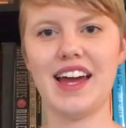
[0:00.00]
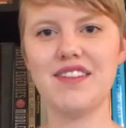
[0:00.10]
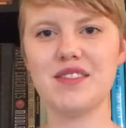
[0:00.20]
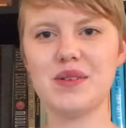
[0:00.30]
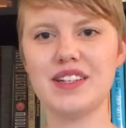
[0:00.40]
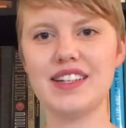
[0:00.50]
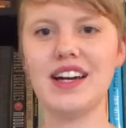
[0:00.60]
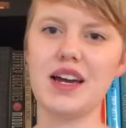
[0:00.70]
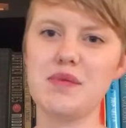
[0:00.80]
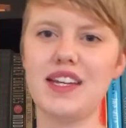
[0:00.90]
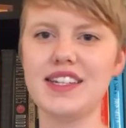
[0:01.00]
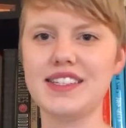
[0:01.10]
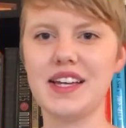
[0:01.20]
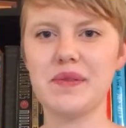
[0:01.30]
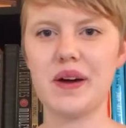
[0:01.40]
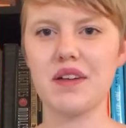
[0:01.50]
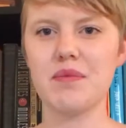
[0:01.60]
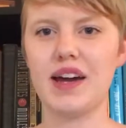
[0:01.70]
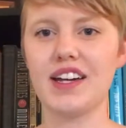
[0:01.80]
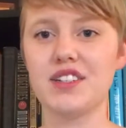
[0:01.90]
everyone, I'm Ines and
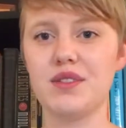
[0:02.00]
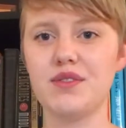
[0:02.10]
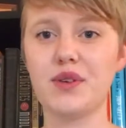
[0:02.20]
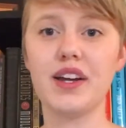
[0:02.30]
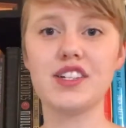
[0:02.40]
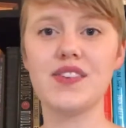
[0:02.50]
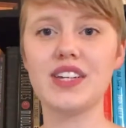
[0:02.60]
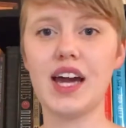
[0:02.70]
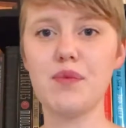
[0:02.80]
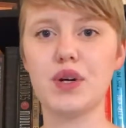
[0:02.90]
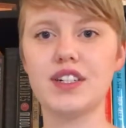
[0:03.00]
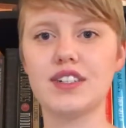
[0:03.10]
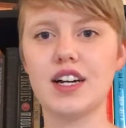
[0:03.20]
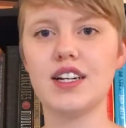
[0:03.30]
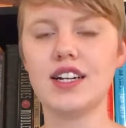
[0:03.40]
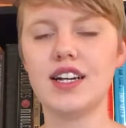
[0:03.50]
welcome back to Voyage of a Time Wanderer.